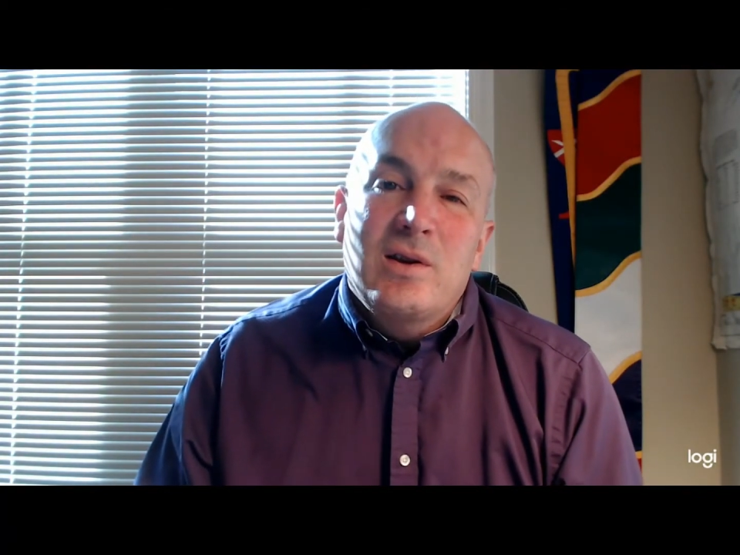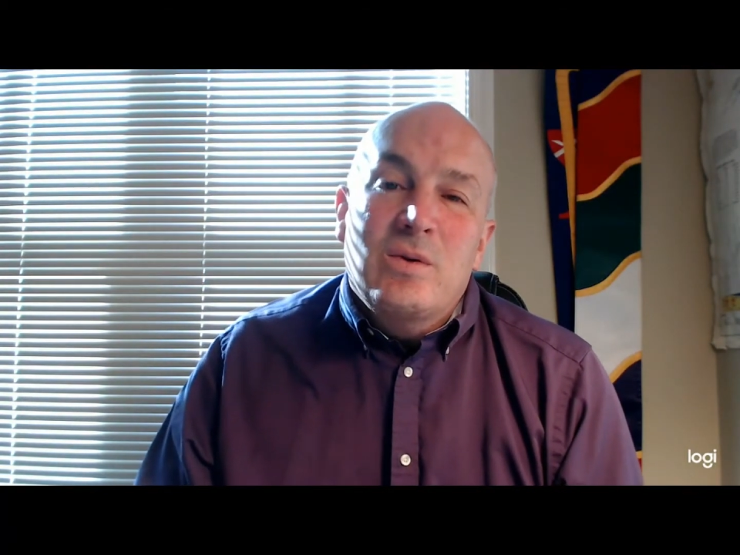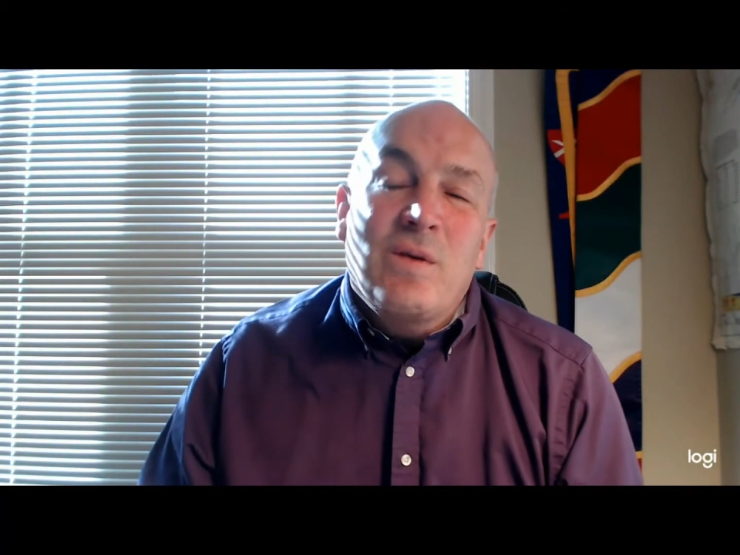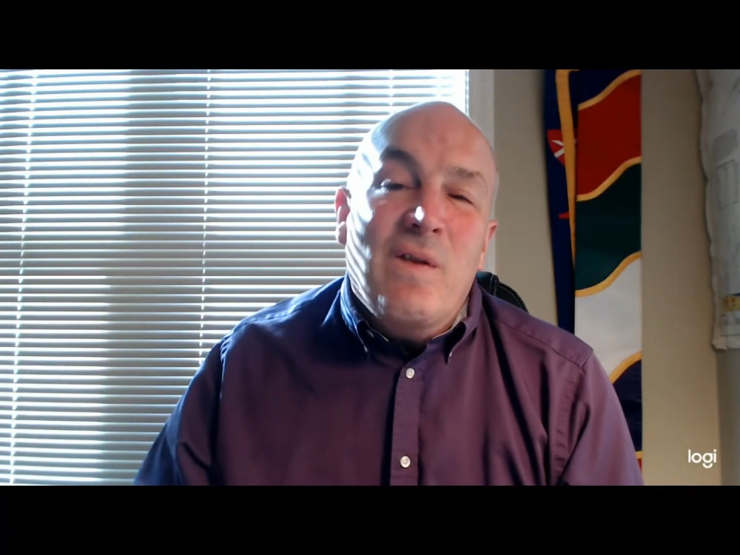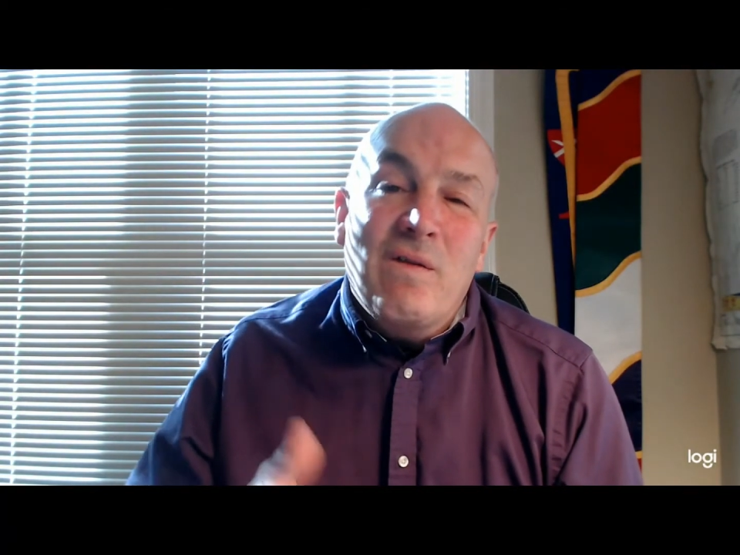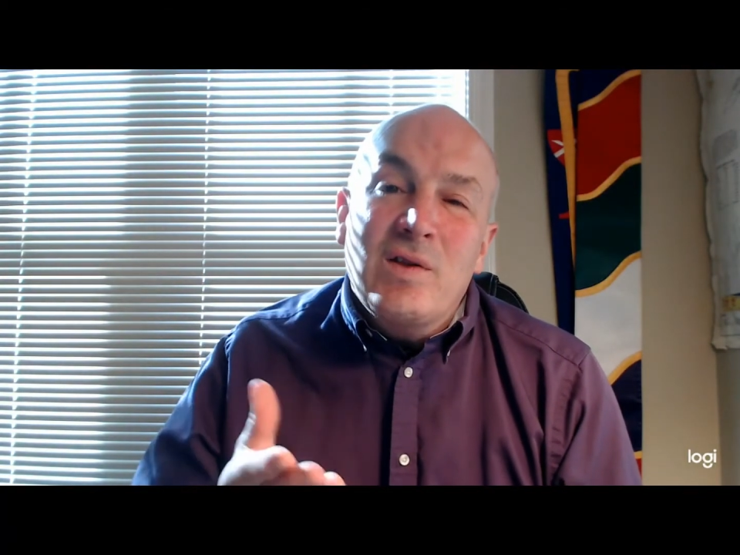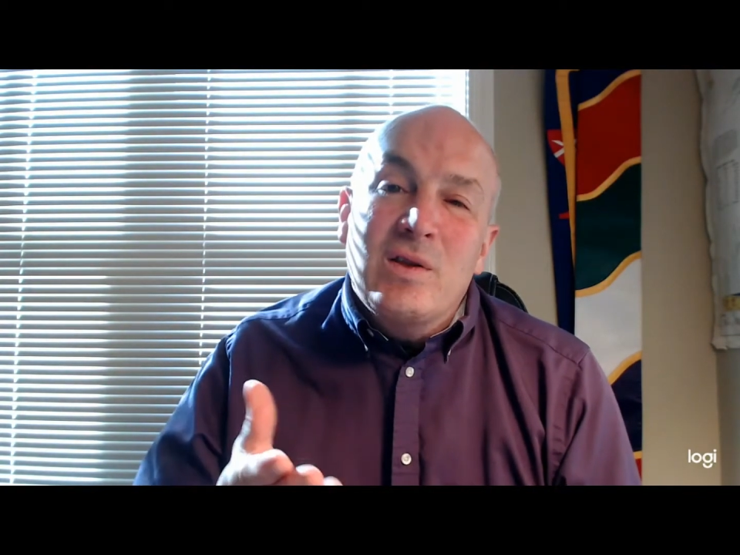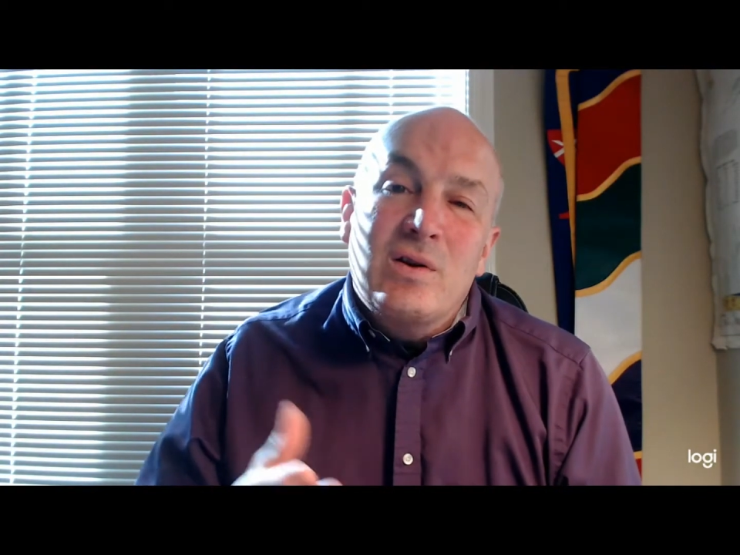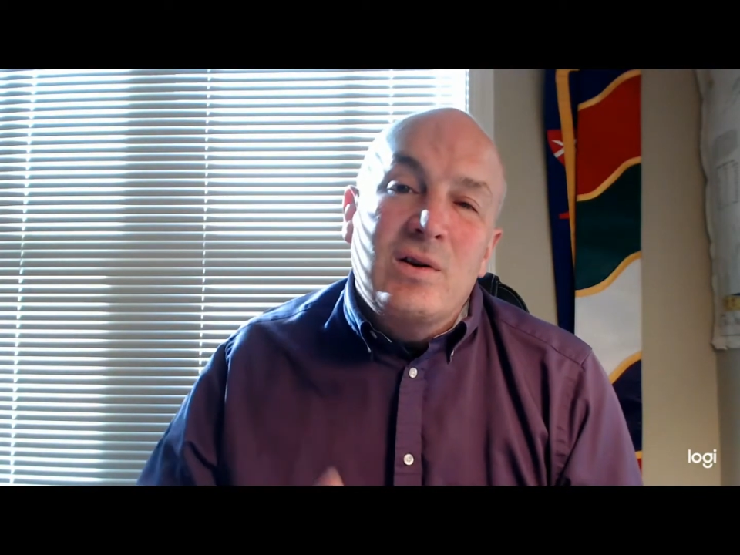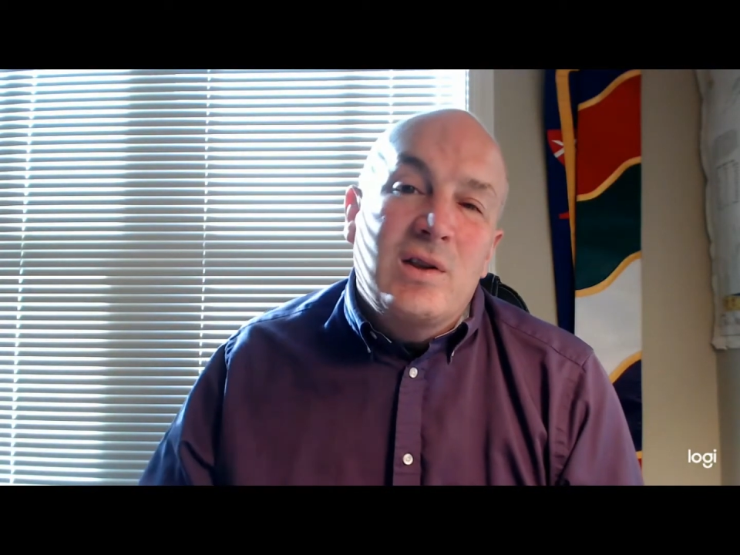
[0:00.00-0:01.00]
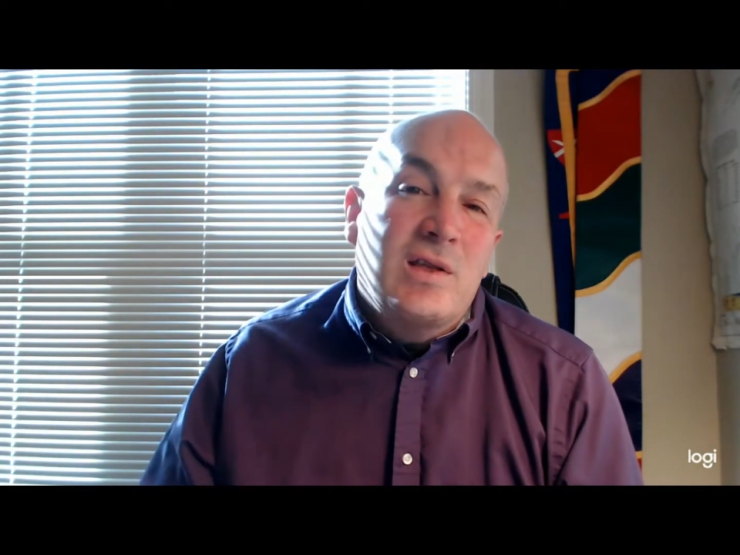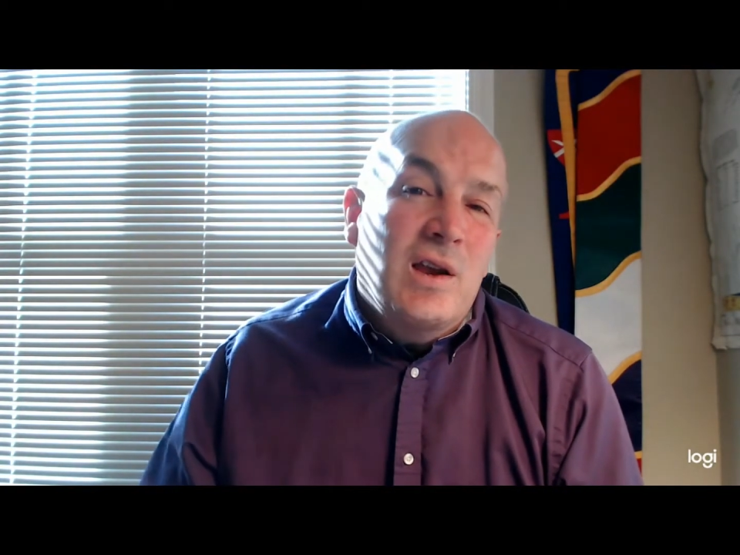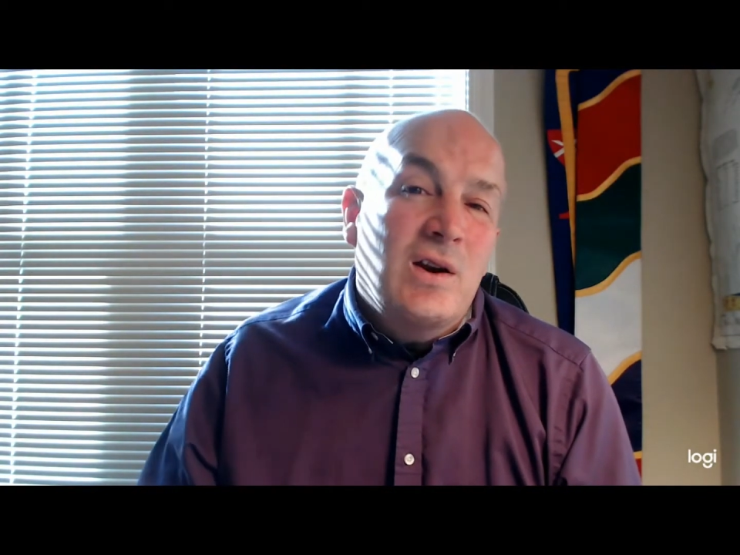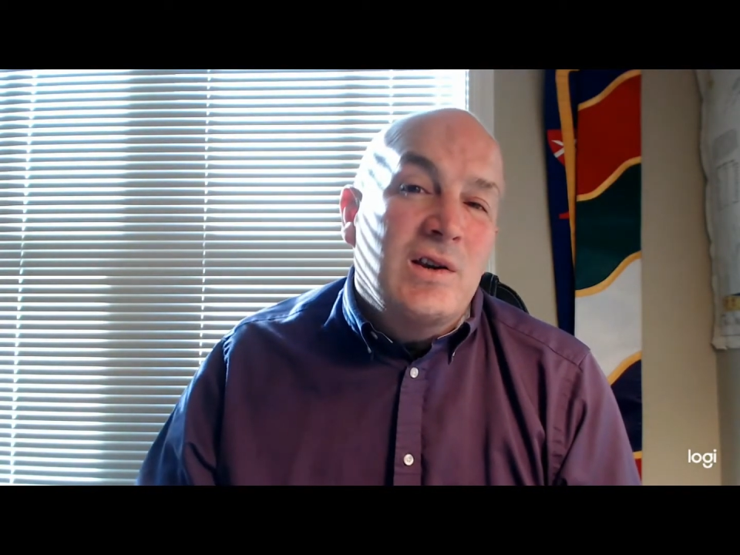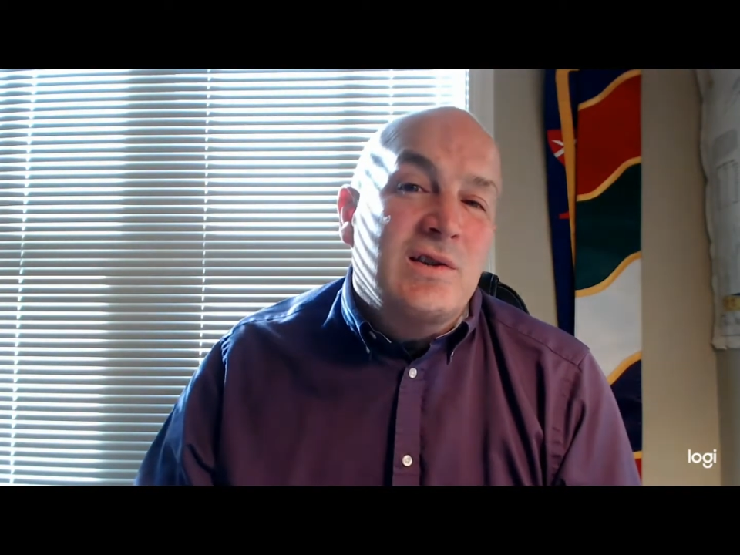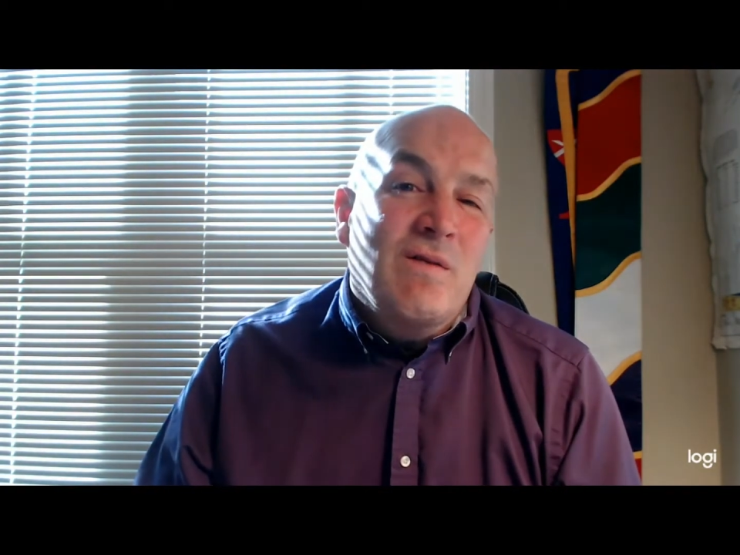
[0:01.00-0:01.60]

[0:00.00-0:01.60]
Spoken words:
We've even learned that there is